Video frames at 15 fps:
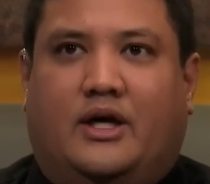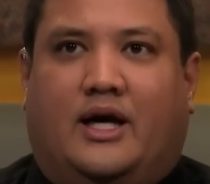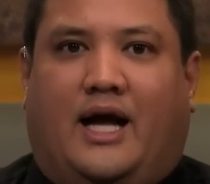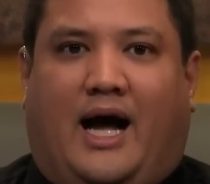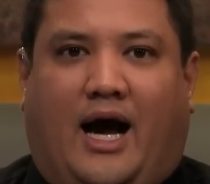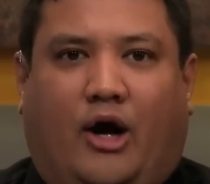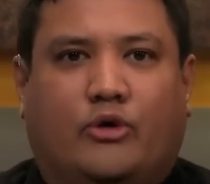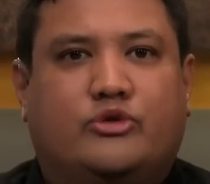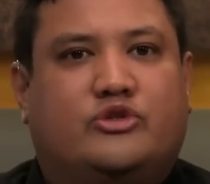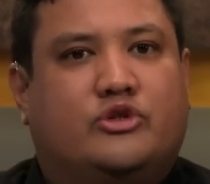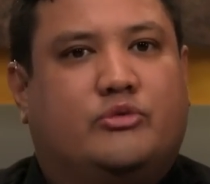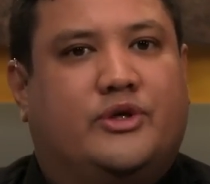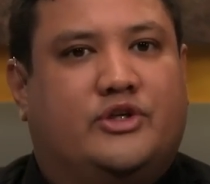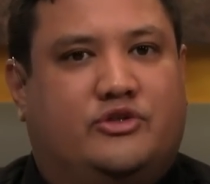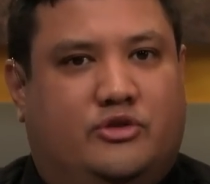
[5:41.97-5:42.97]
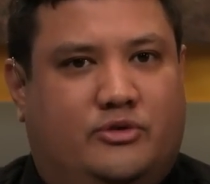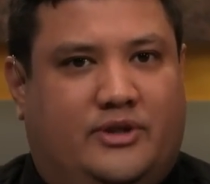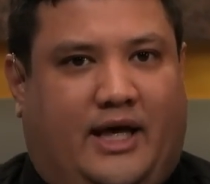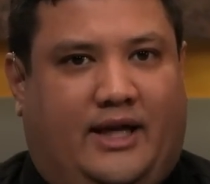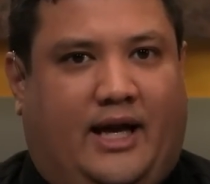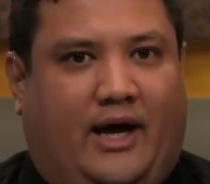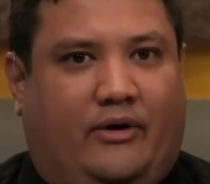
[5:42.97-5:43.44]
how do we do
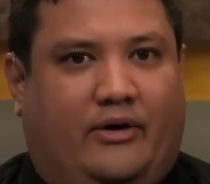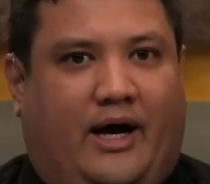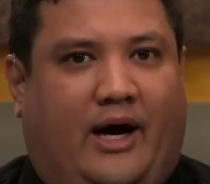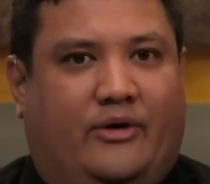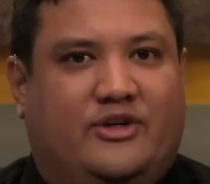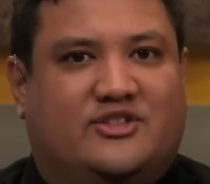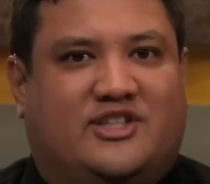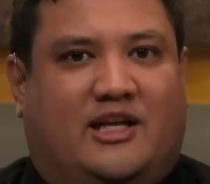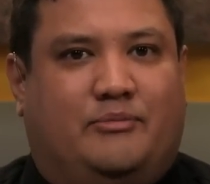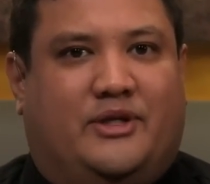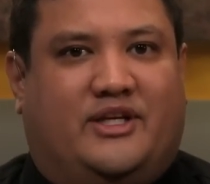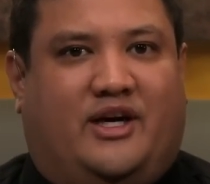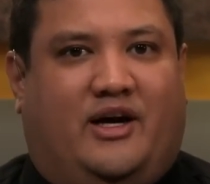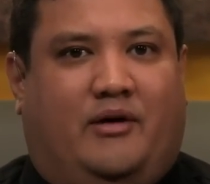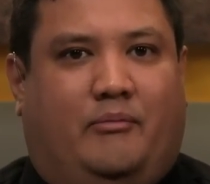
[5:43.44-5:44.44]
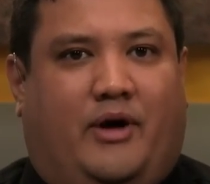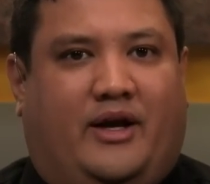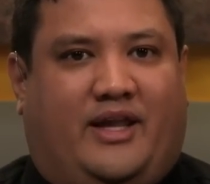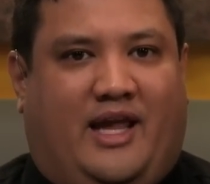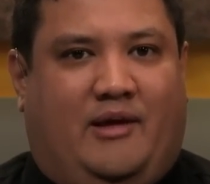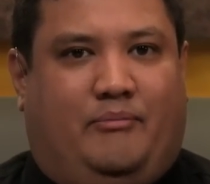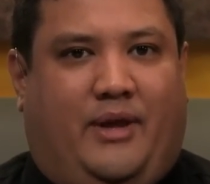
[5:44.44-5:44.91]
that? How how does that become a
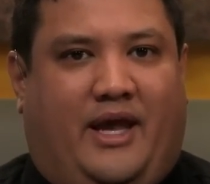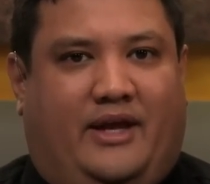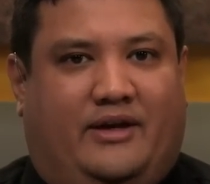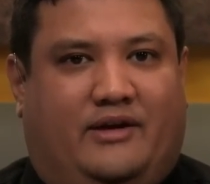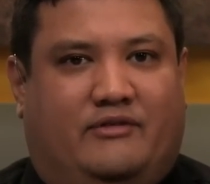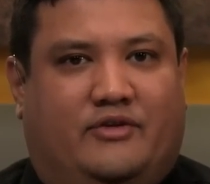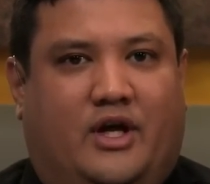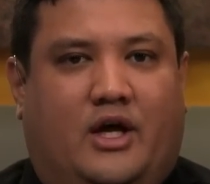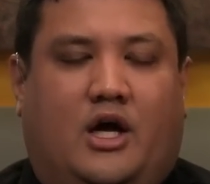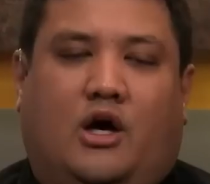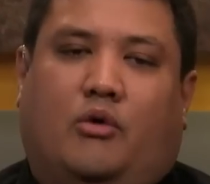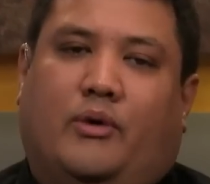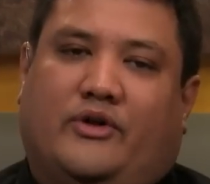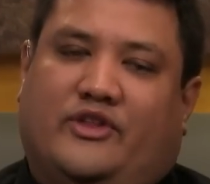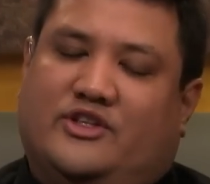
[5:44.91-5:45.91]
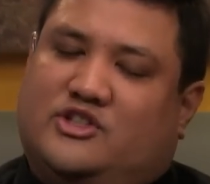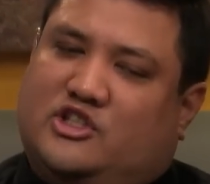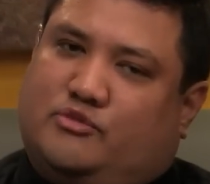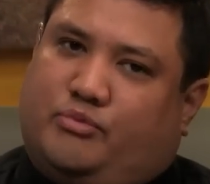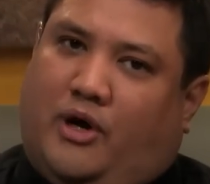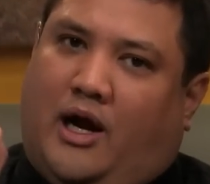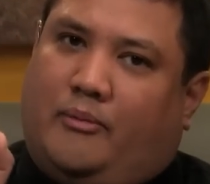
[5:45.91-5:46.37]
campaign of well, this
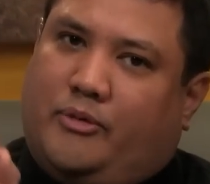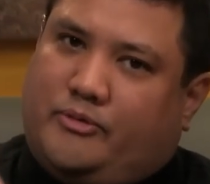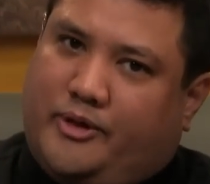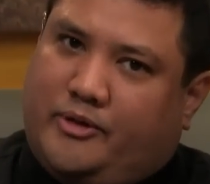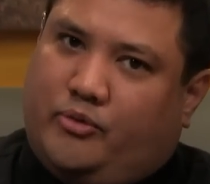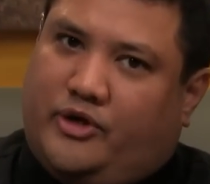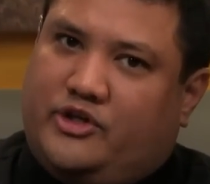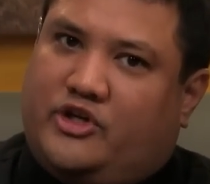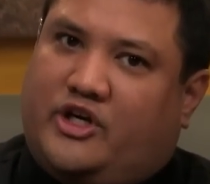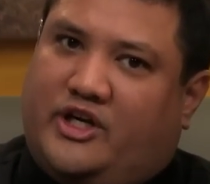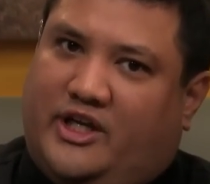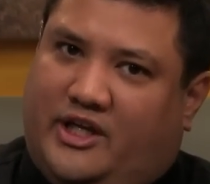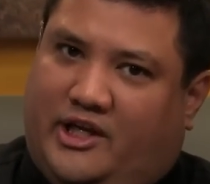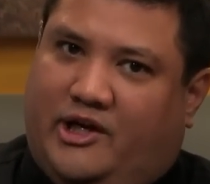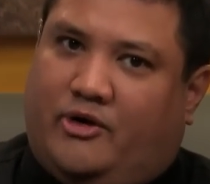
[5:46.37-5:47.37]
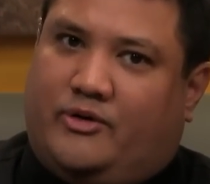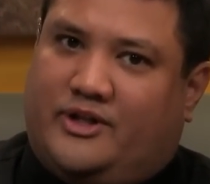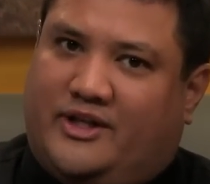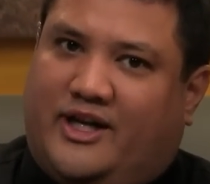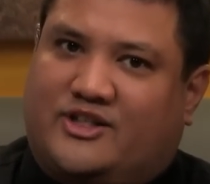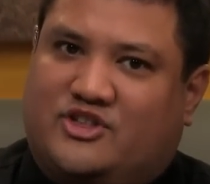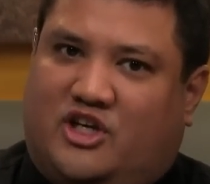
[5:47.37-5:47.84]
is probably what you're going to hear in
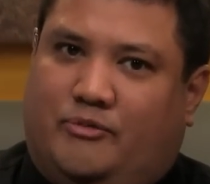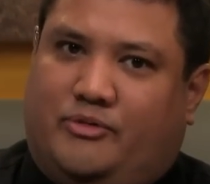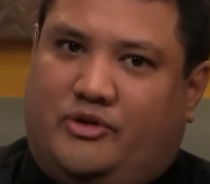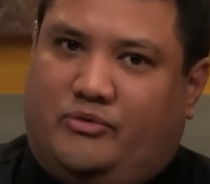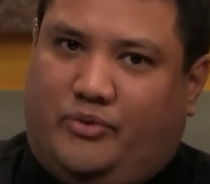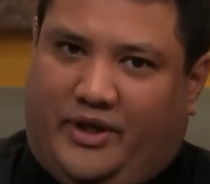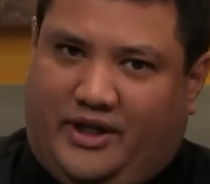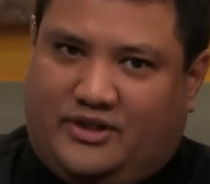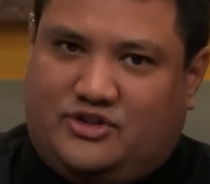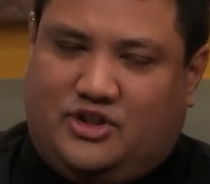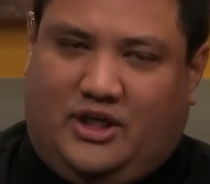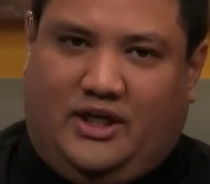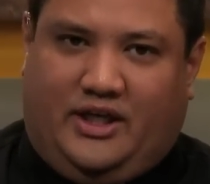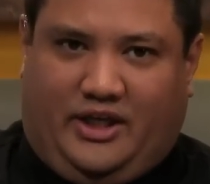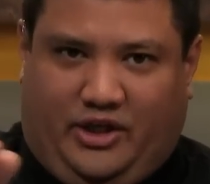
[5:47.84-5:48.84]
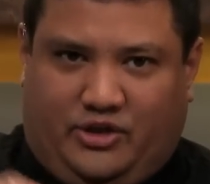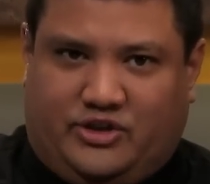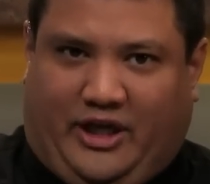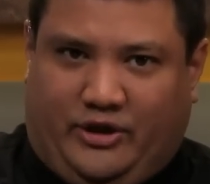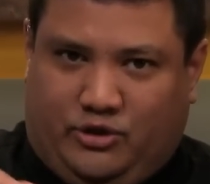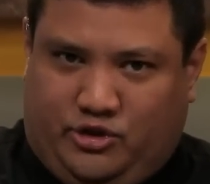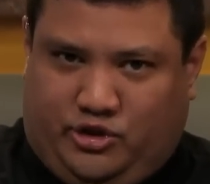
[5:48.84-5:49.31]
the next couple of weeks. Here's
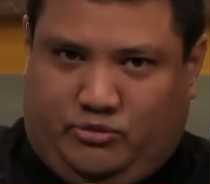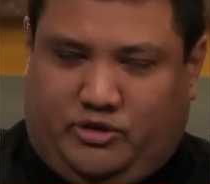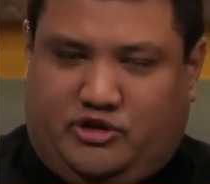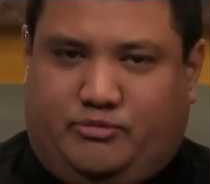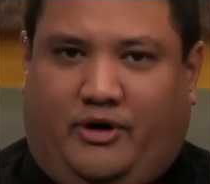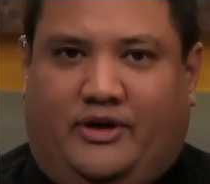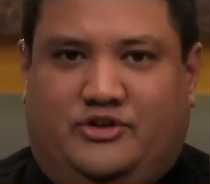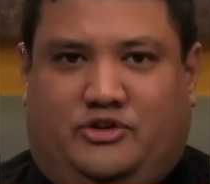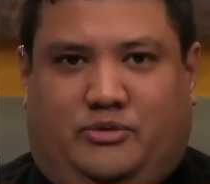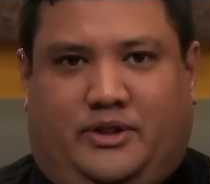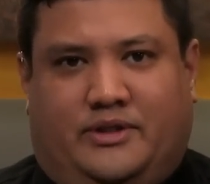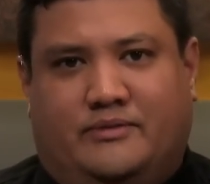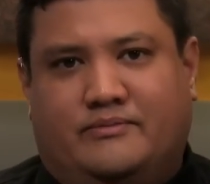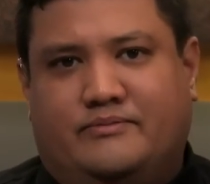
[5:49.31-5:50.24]
how you should respond to it.